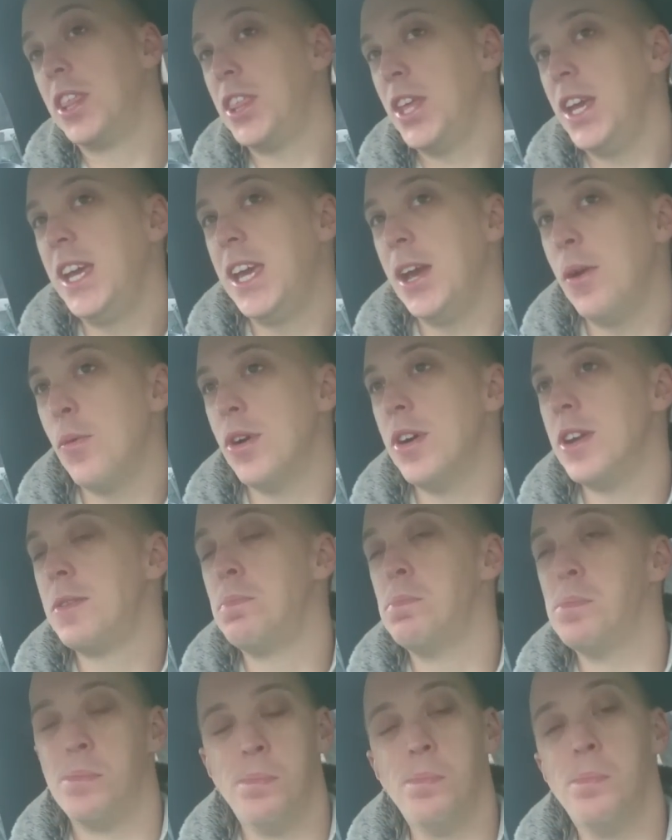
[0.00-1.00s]
think it would,
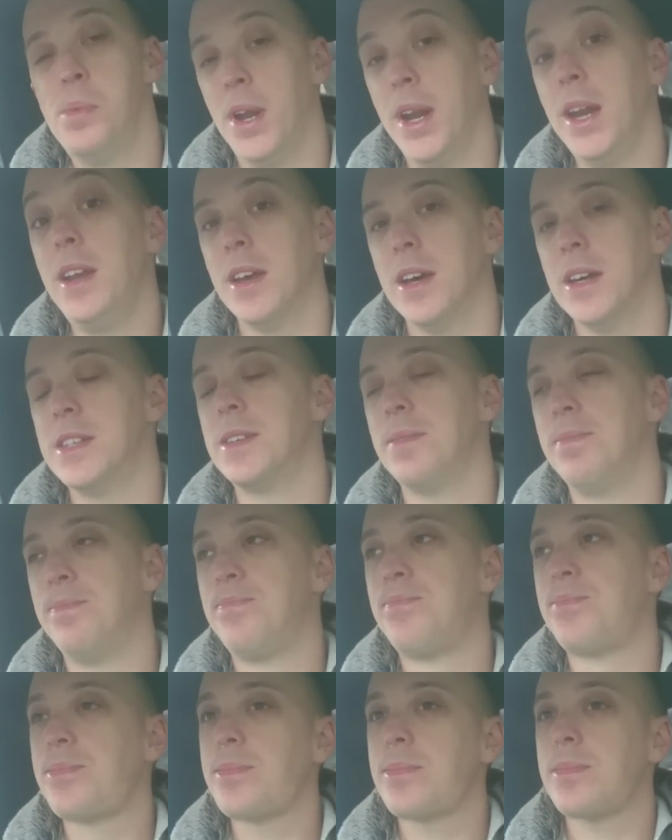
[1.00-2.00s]
but it does.
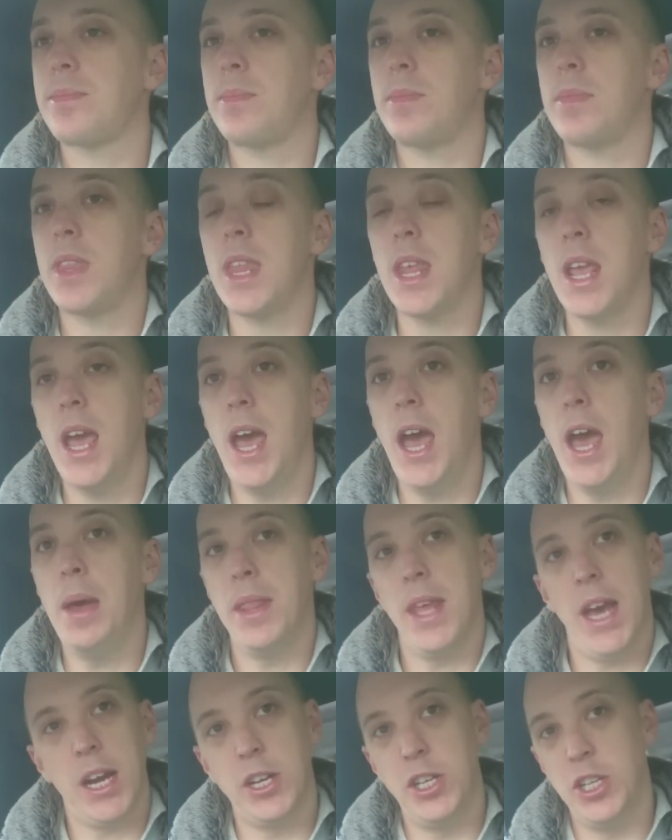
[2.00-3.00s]

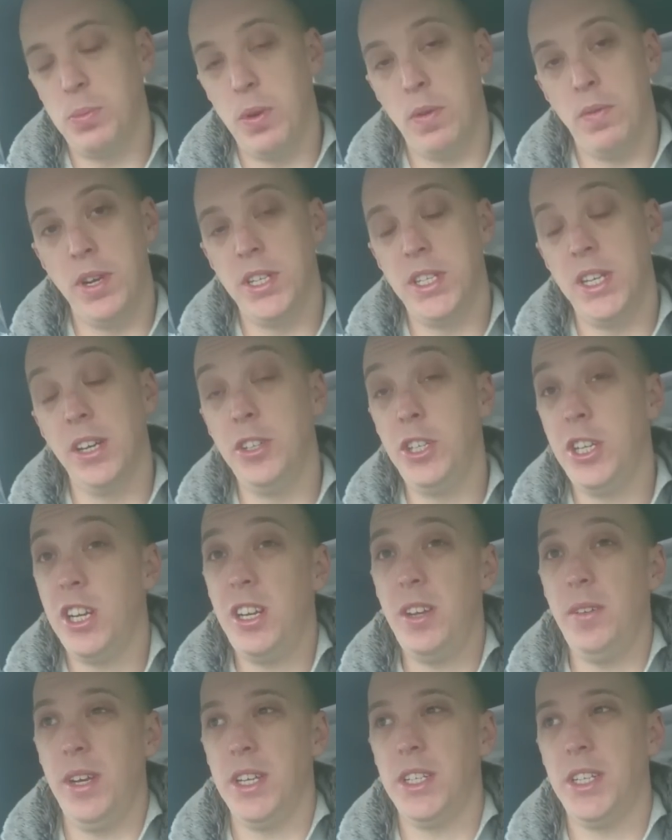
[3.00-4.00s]
That could just be resealed. You
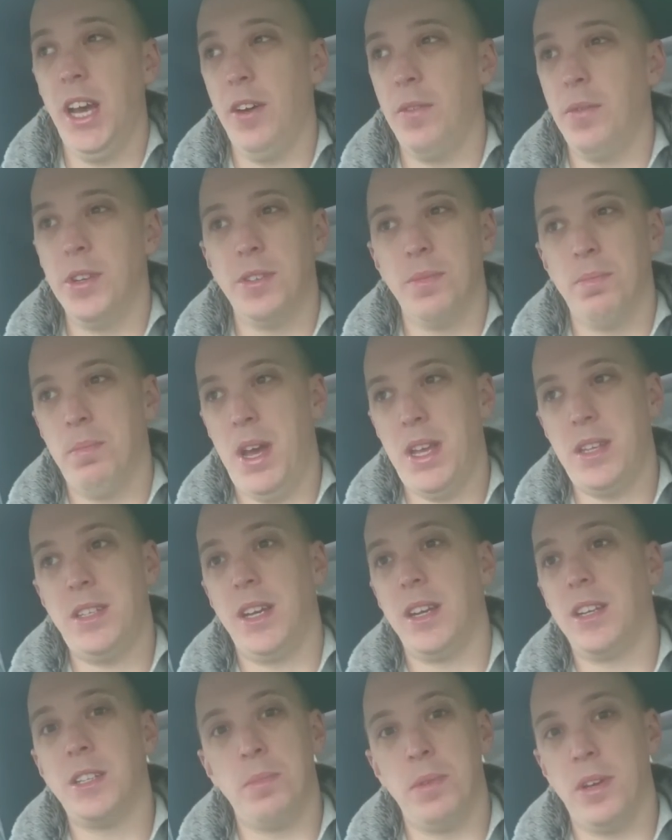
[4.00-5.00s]
could do it yourself with some
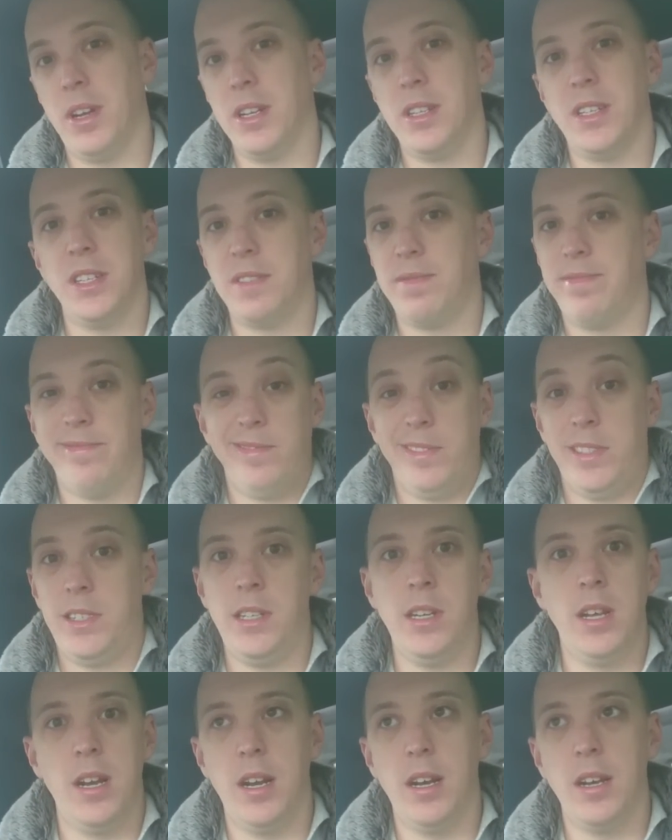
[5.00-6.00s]
mastic, to be honest.
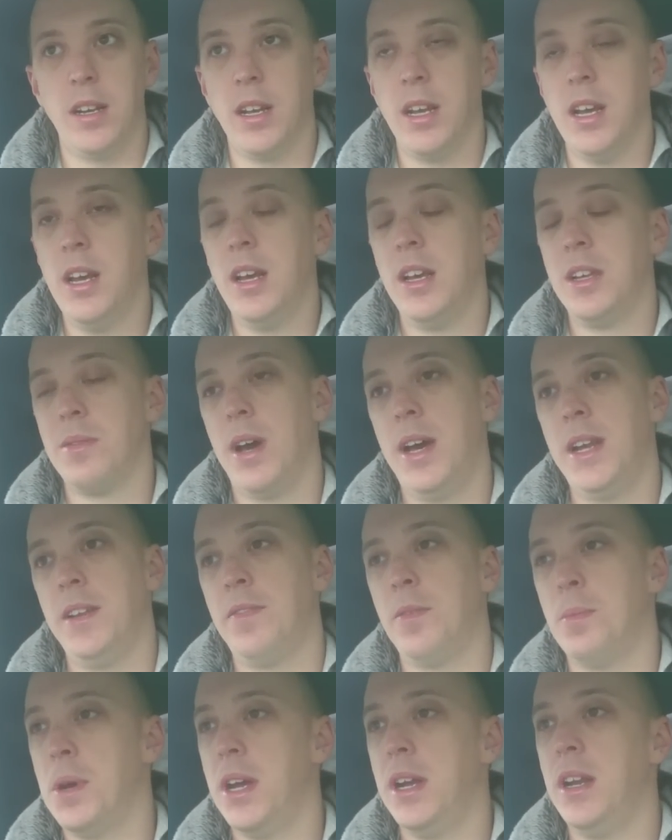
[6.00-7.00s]
It's not hard. That's what I
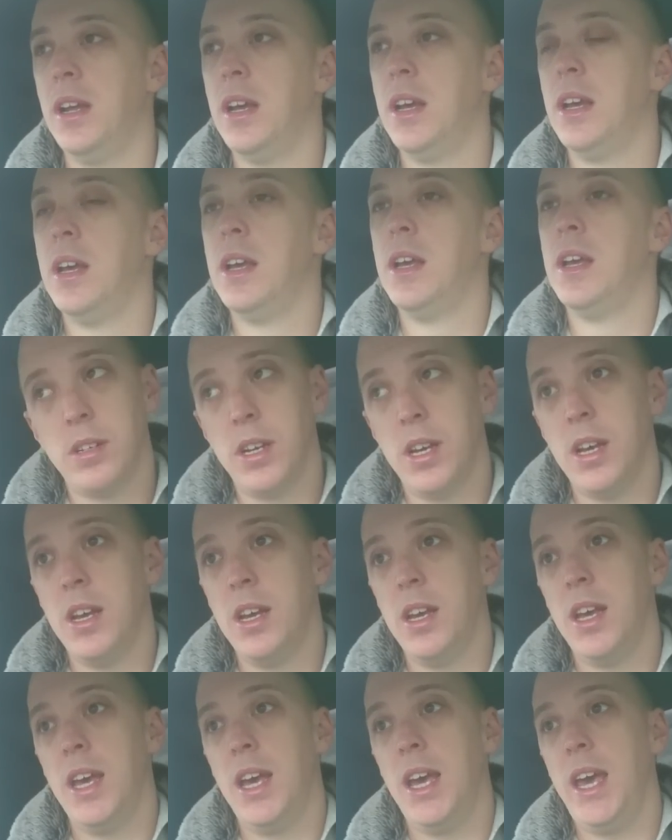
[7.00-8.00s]
did for mine.
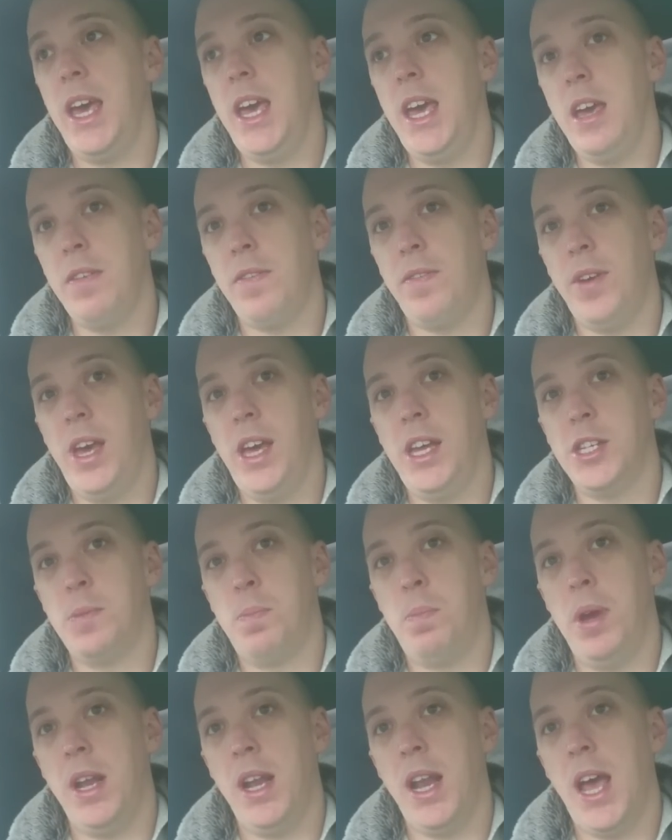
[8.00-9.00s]
If it's
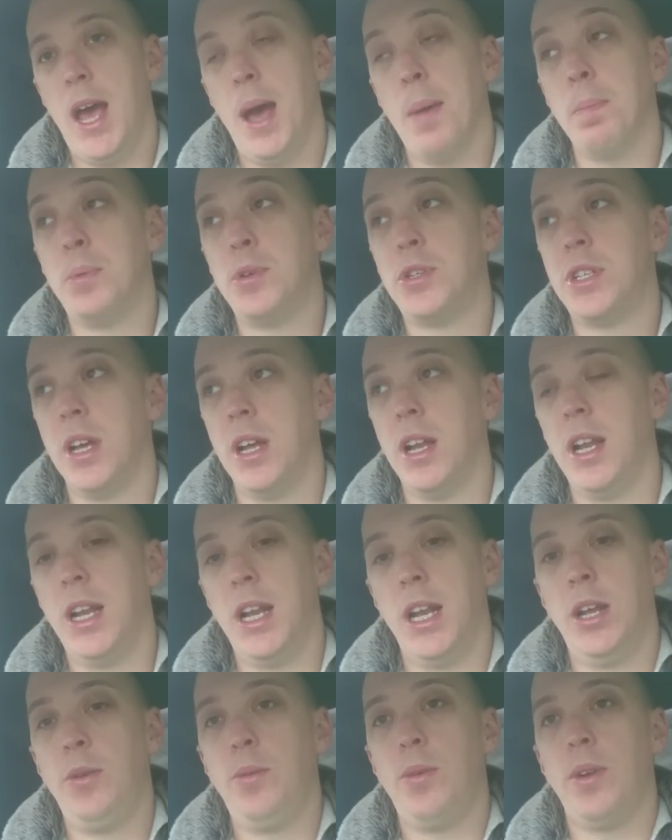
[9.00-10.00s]
been
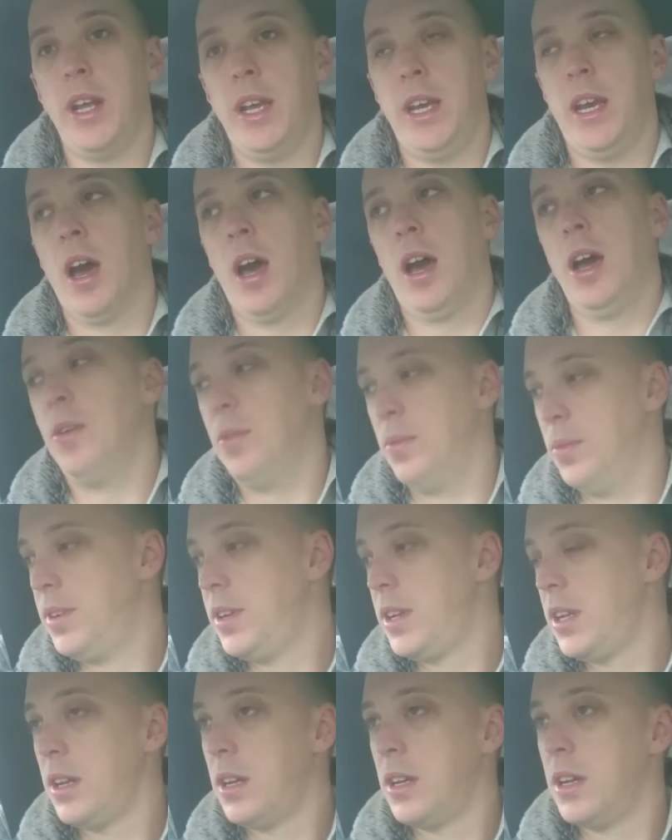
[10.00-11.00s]
absolutely
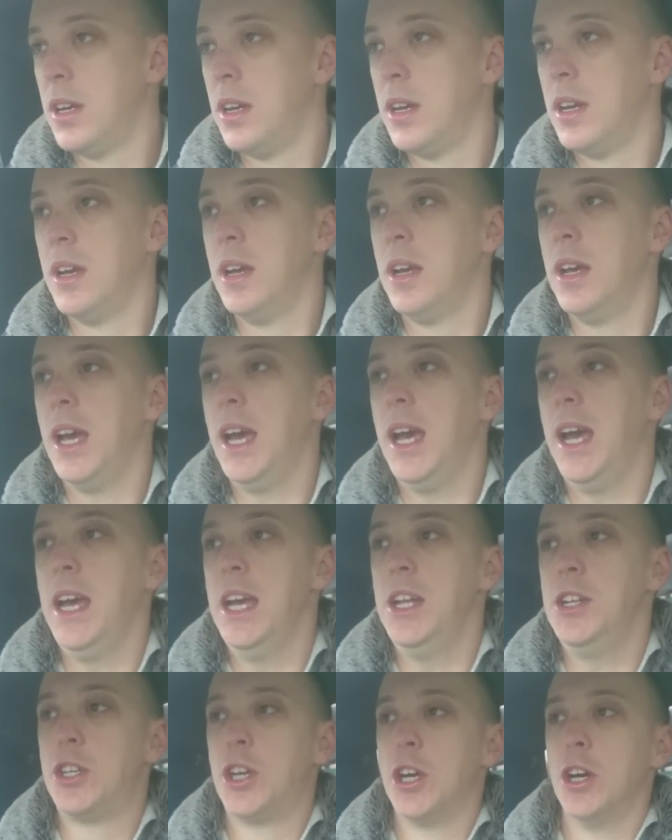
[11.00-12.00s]
hooned,
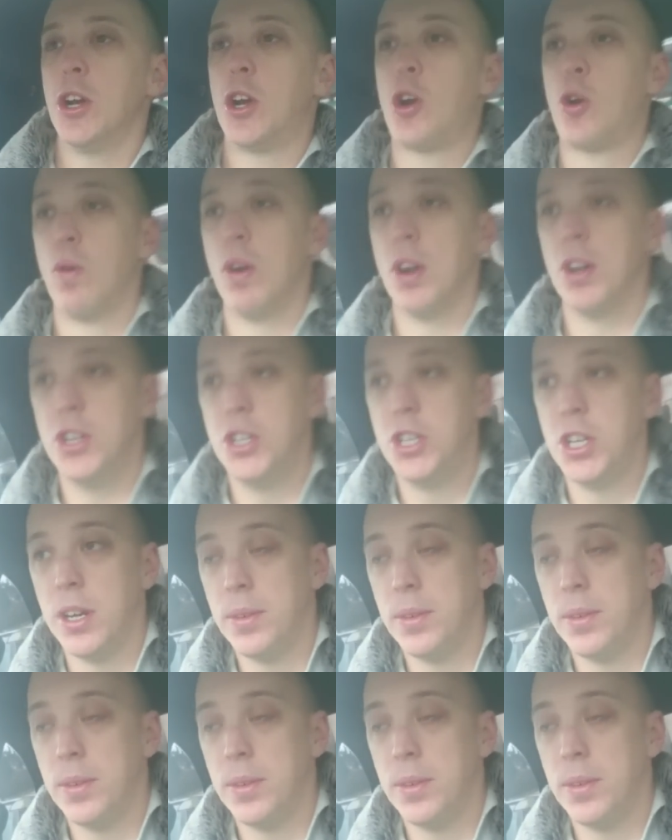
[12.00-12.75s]
it's going to crunch.